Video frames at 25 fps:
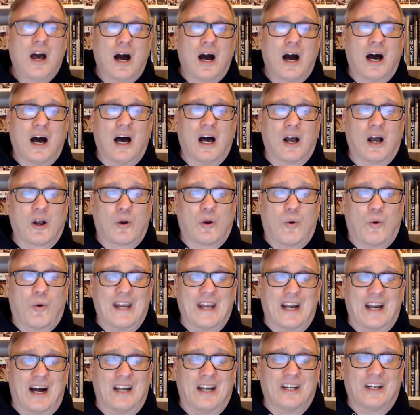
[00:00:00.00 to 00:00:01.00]

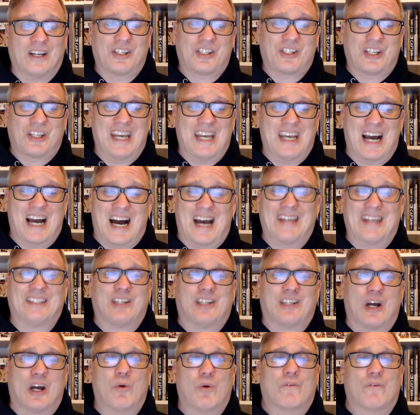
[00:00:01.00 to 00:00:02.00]
Quite honestly, I
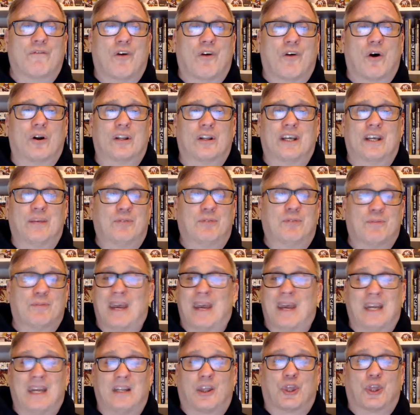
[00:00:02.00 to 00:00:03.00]
don't. Varley
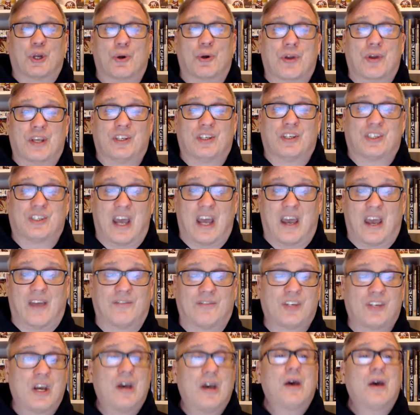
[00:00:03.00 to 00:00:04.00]
made 30
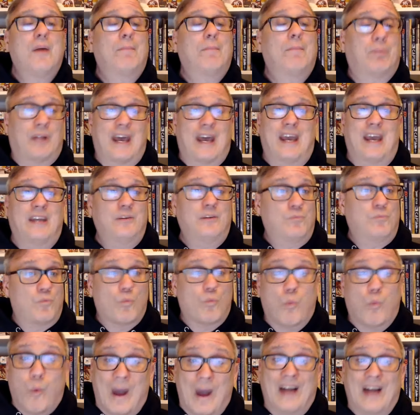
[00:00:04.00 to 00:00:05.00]
saves, played
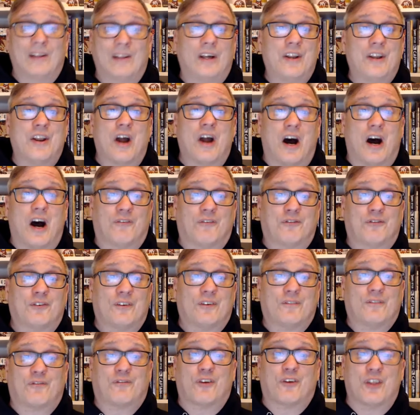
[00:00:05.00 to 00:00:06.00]
well enough
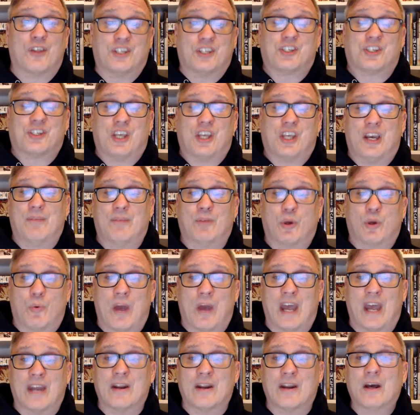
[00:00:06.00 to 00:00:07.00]
for this team to
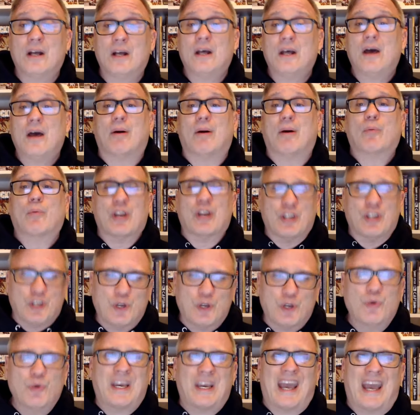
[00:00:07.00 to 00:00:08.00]
win. But when
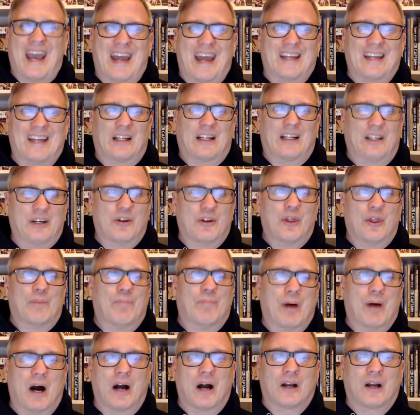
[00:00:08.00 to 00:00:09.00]
you can't clear the
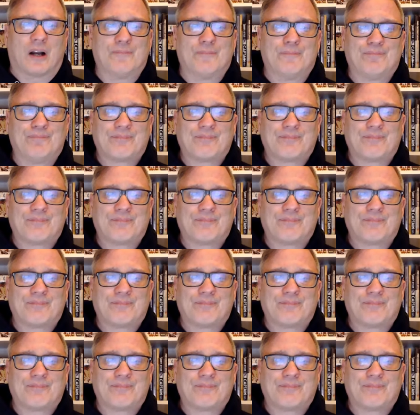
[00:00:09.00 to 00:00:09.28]
puck